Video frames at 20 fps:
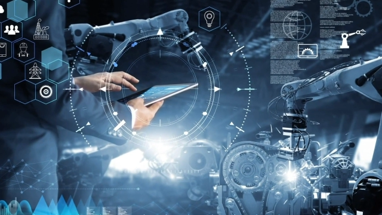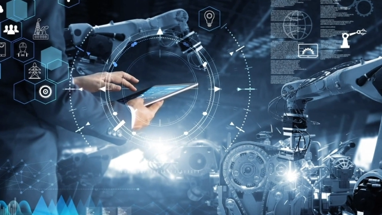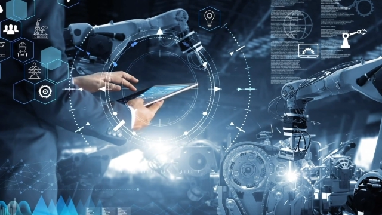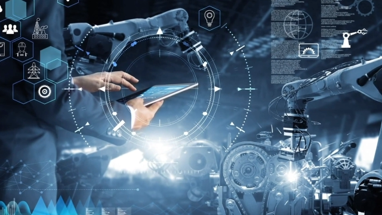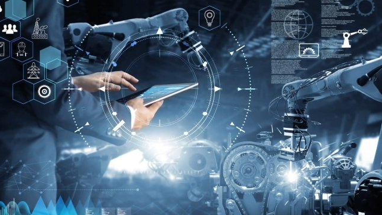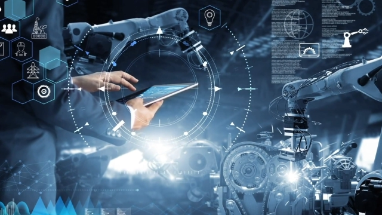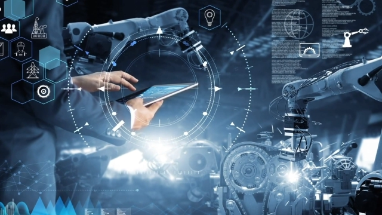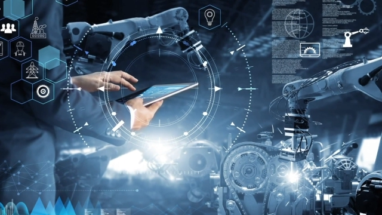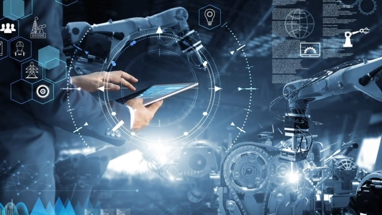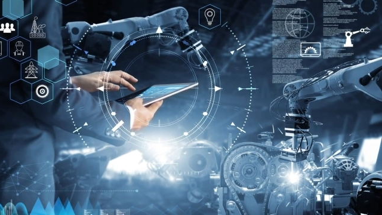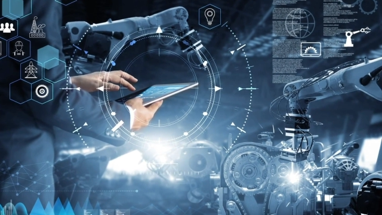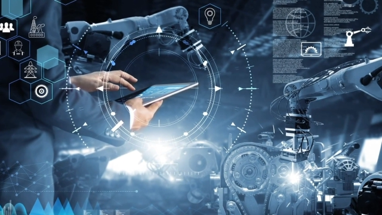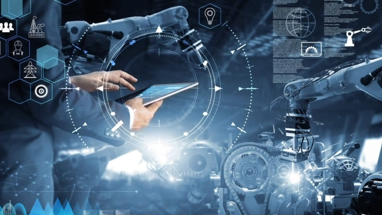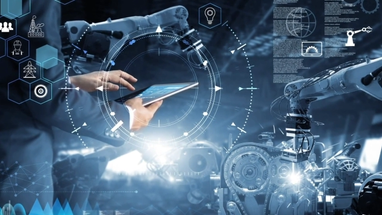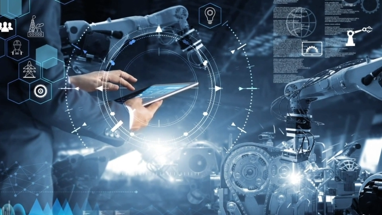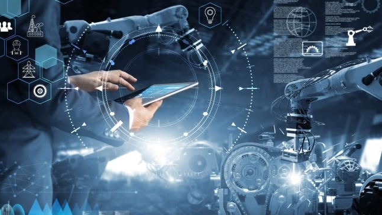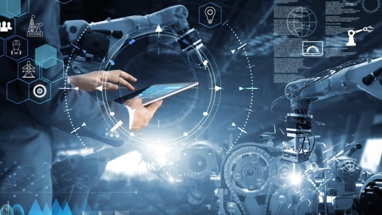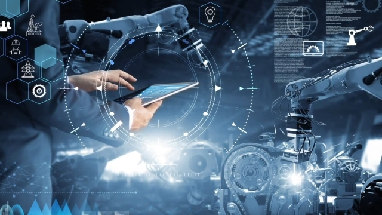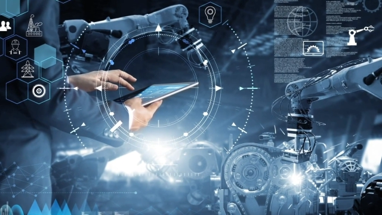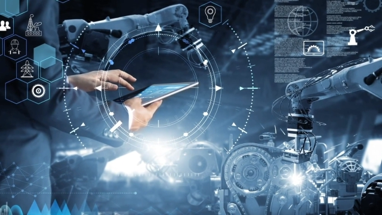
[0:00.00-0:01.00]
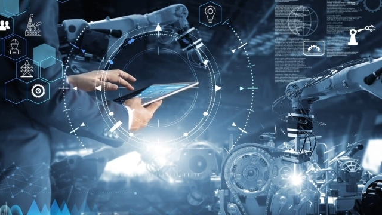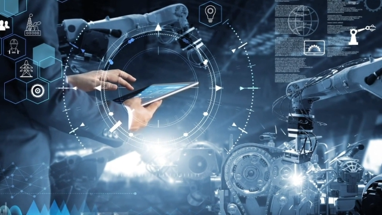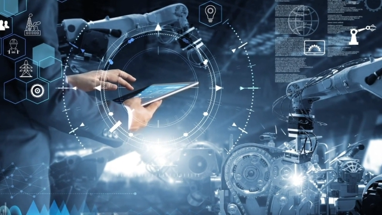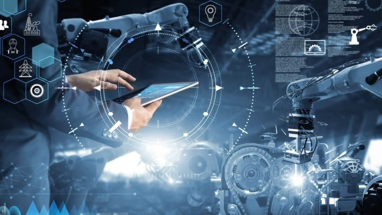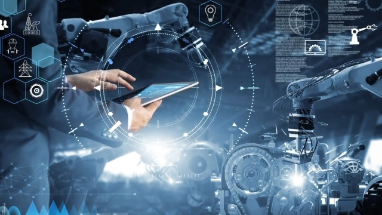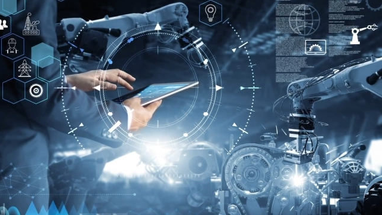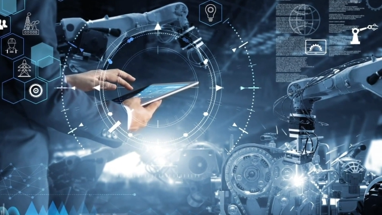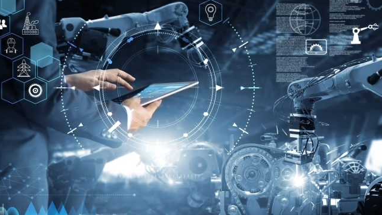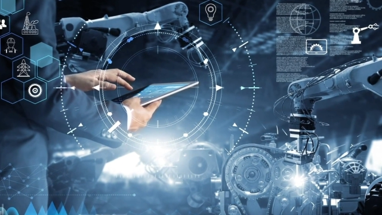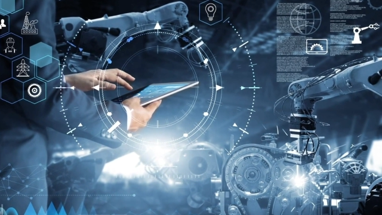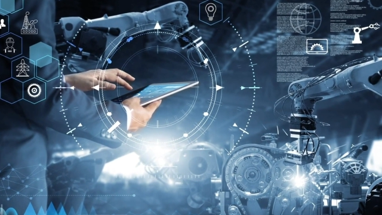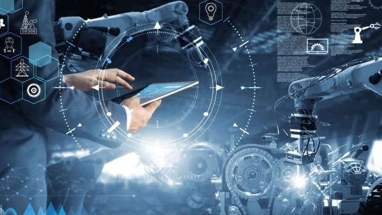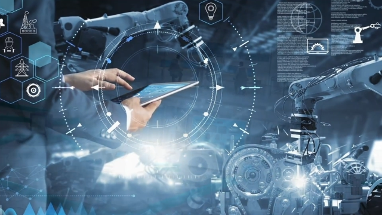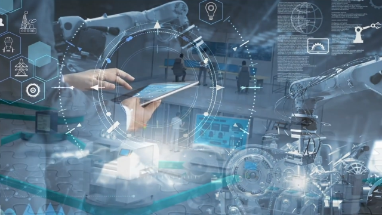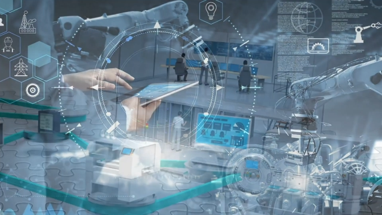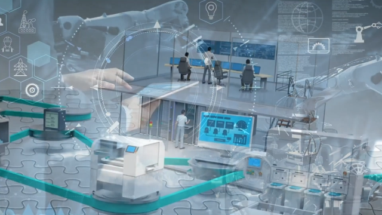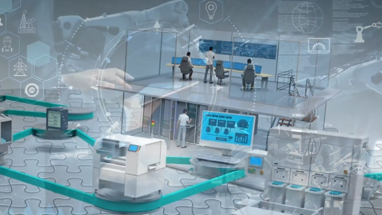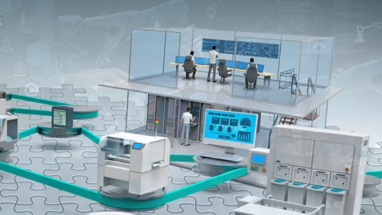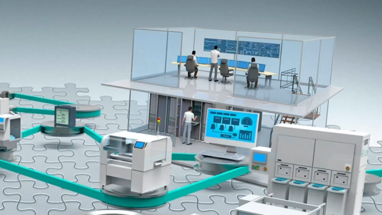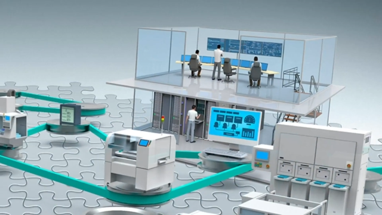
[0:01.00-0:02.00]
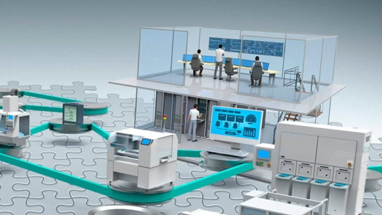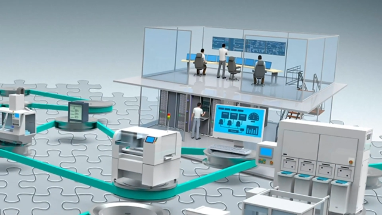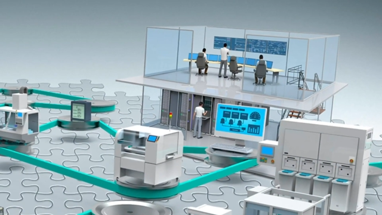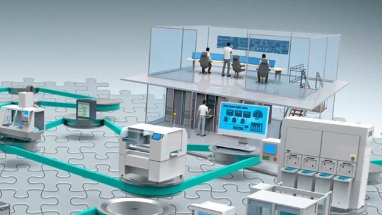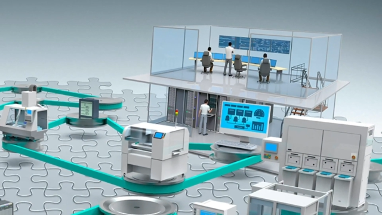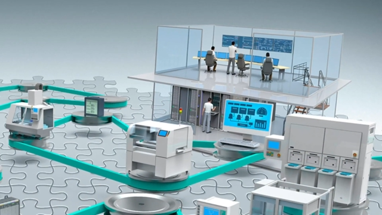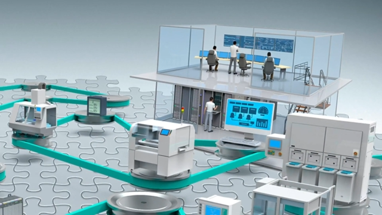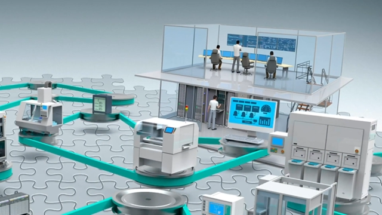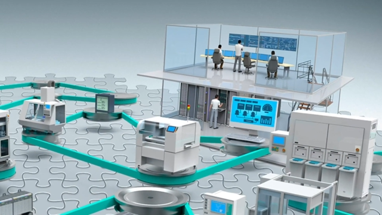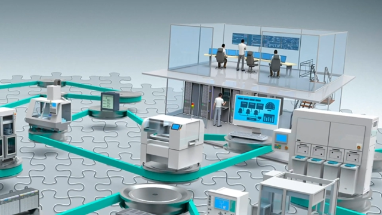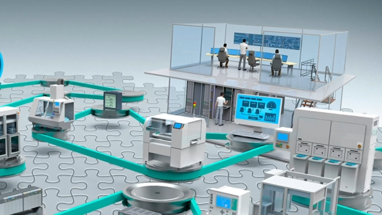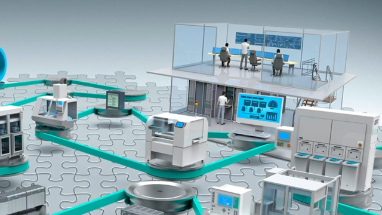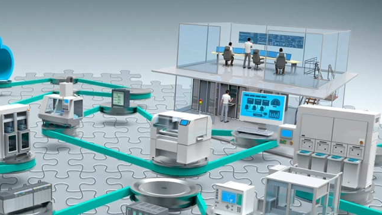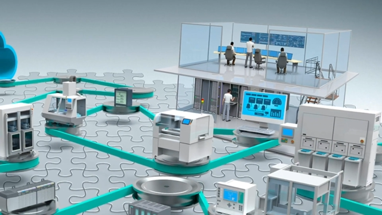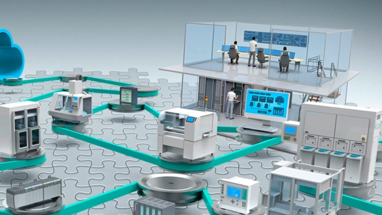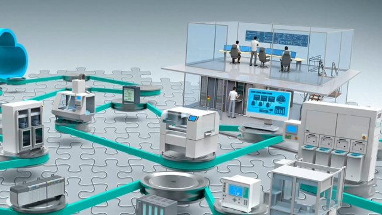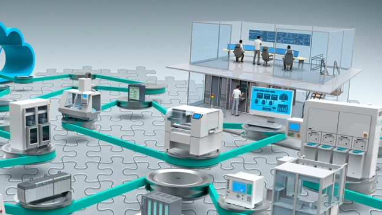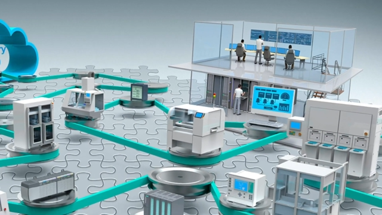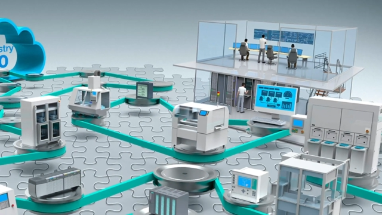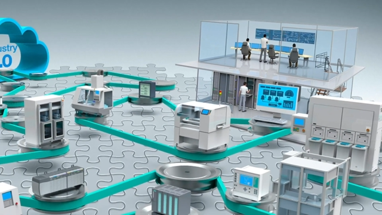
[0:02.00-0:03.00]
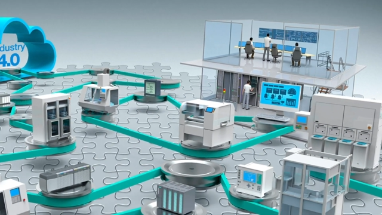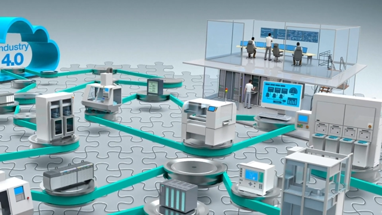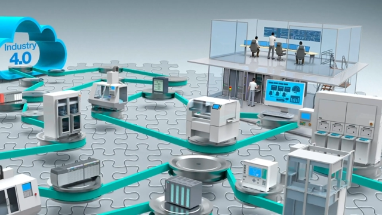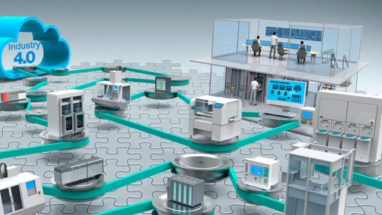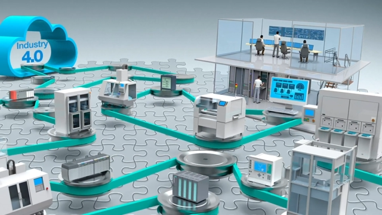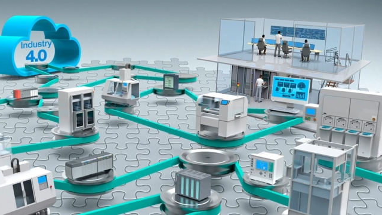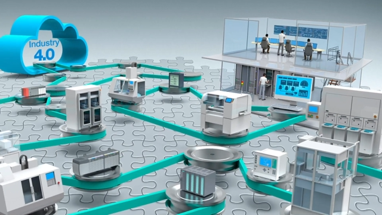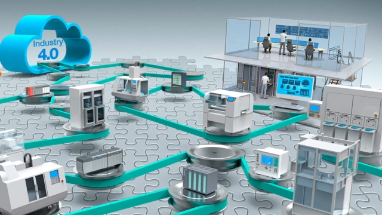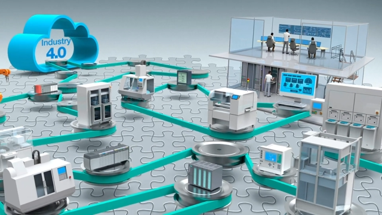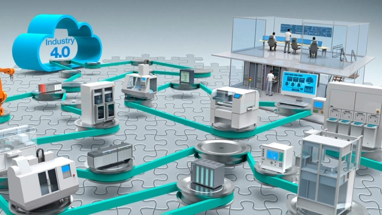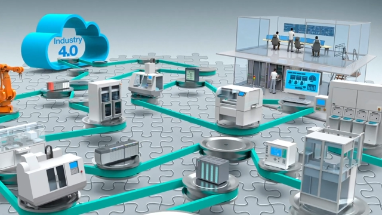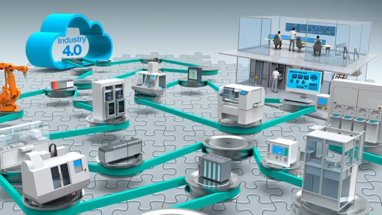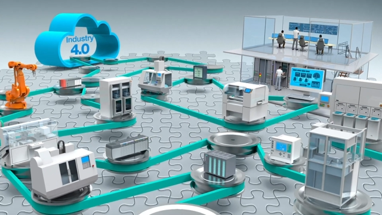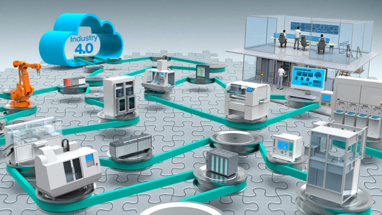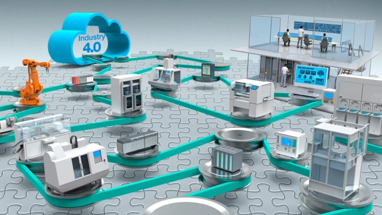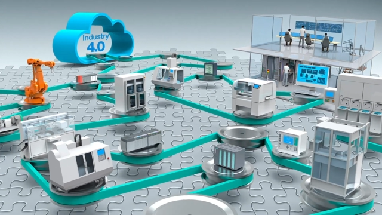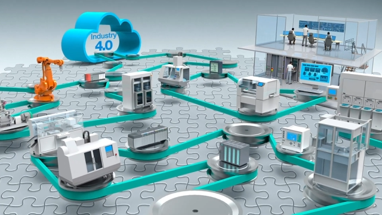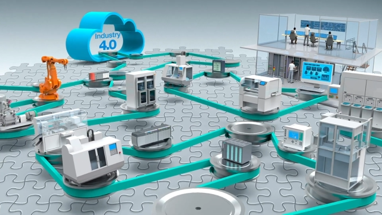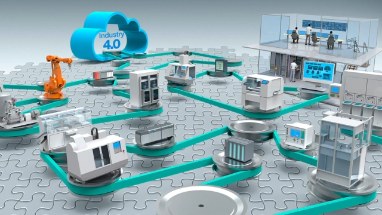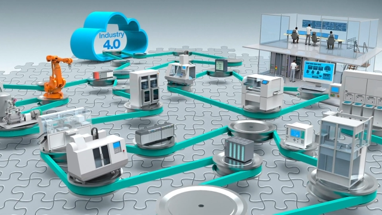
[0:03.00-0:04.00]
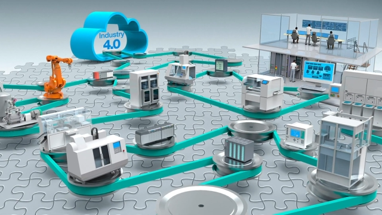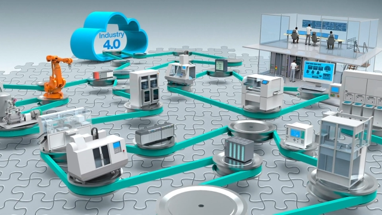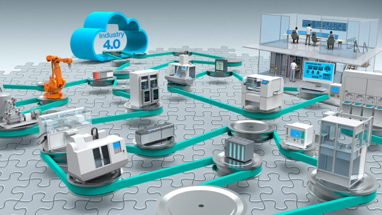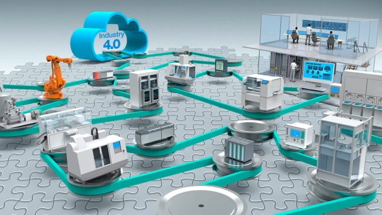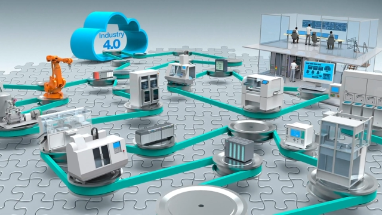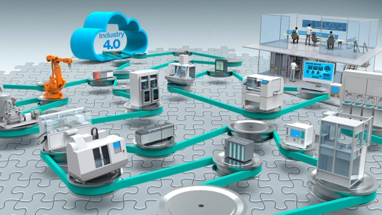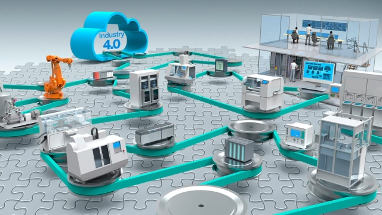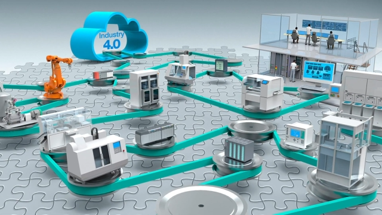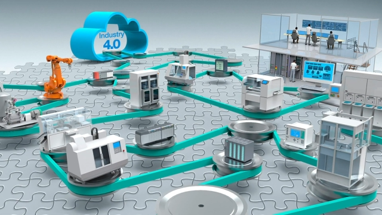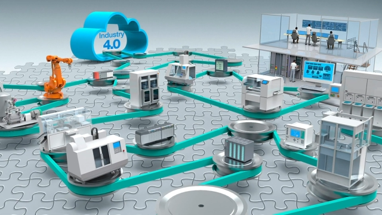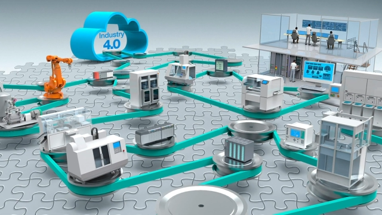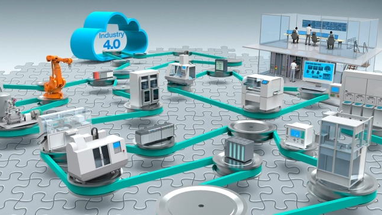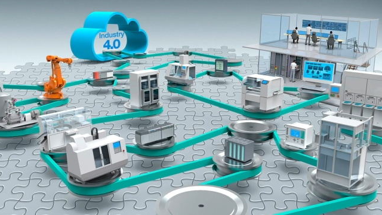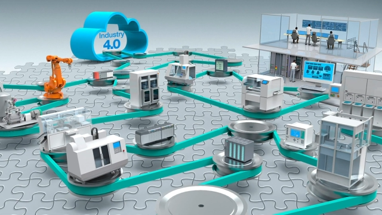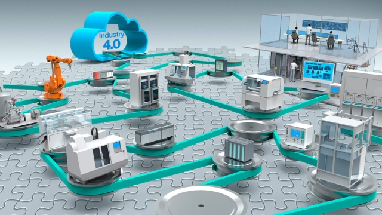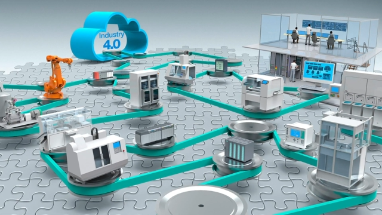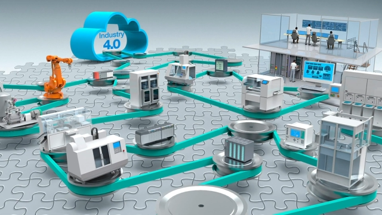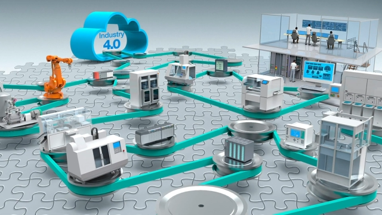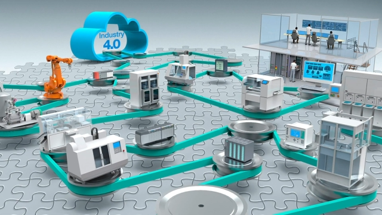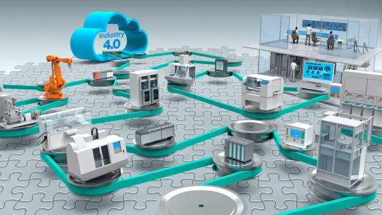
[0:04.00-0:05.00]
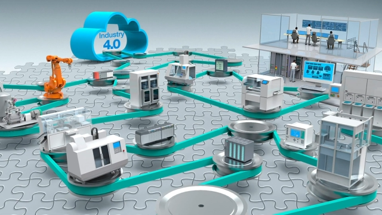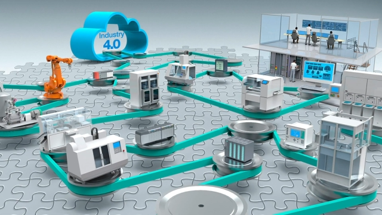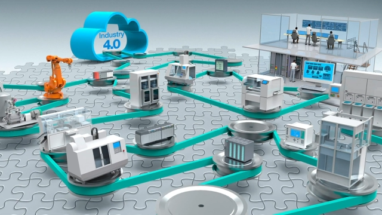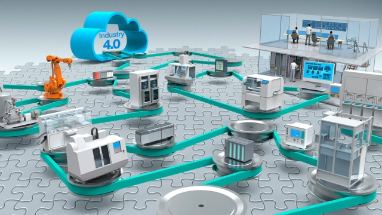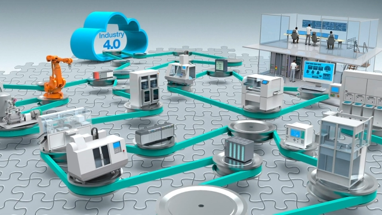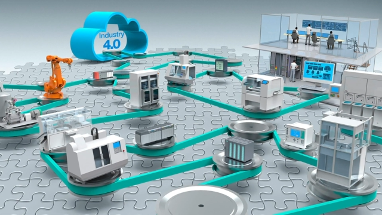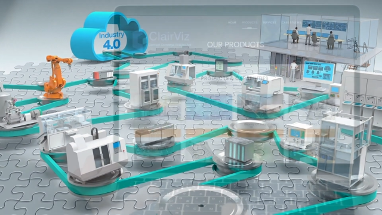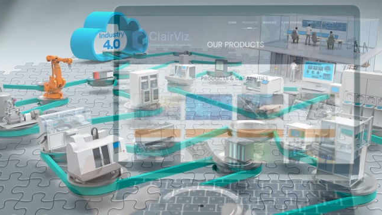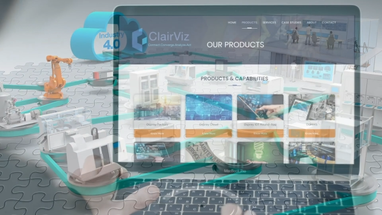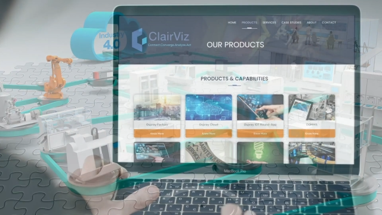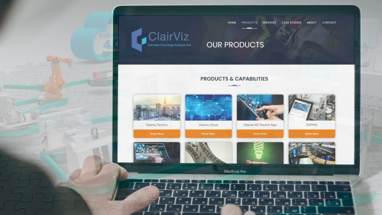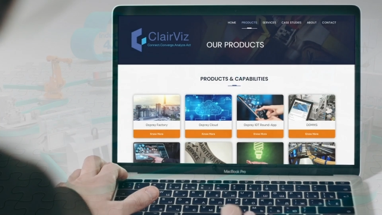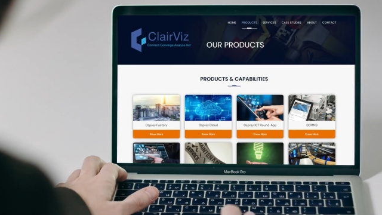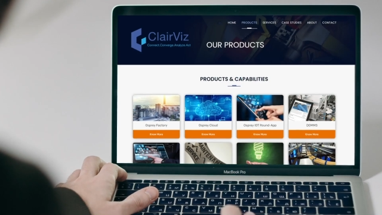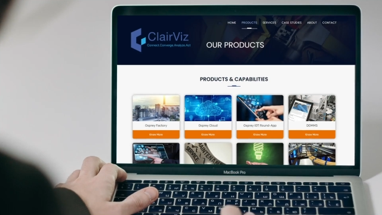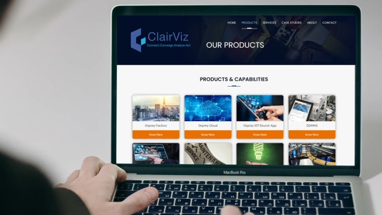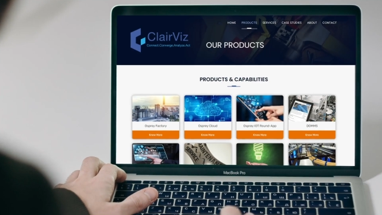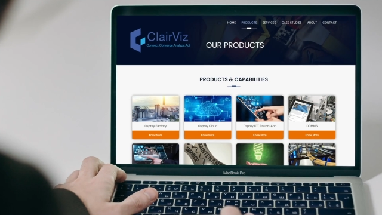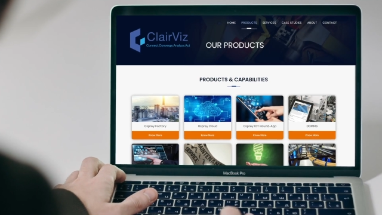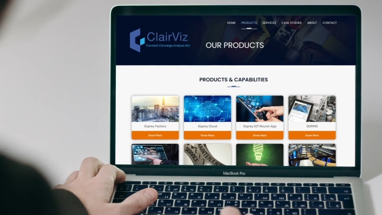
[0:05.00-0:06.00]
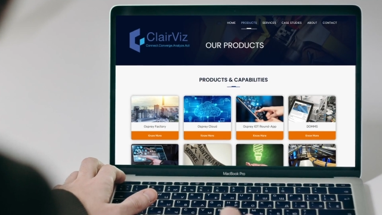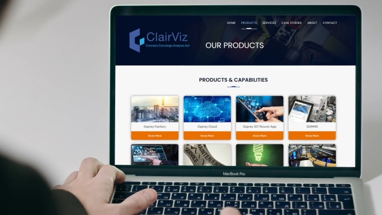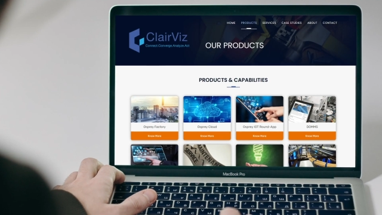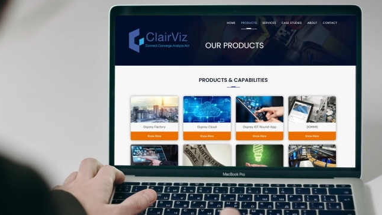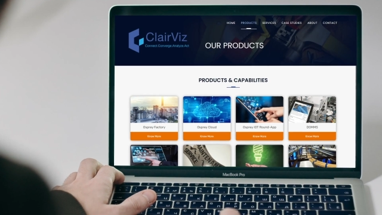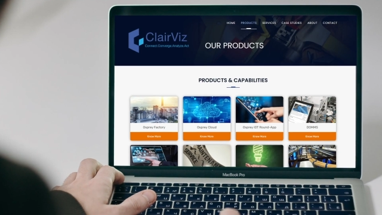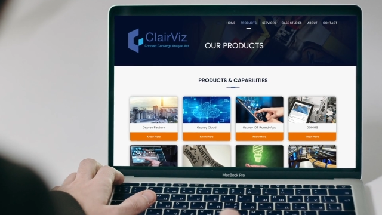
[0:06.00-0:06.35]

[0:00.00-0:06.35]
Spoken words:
No face is visible, so there are no lips to read.